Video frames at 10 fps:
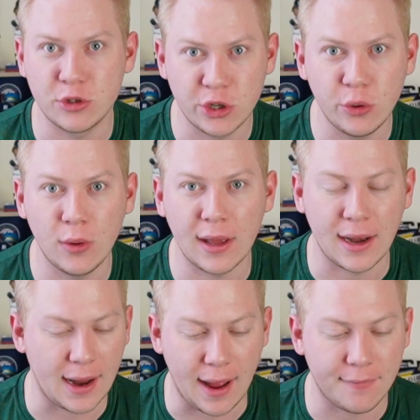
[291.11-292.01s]
two and
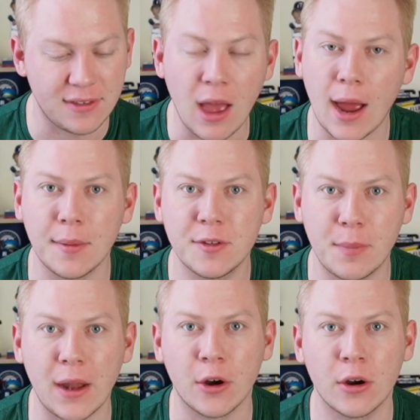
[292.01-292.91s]
a half times
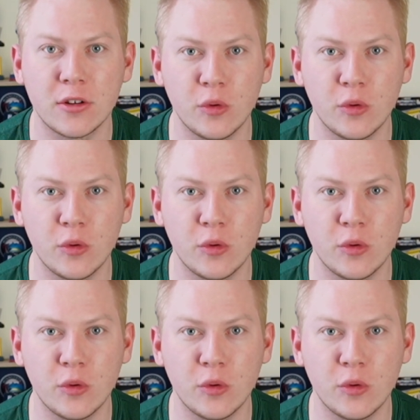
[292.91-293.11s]
better,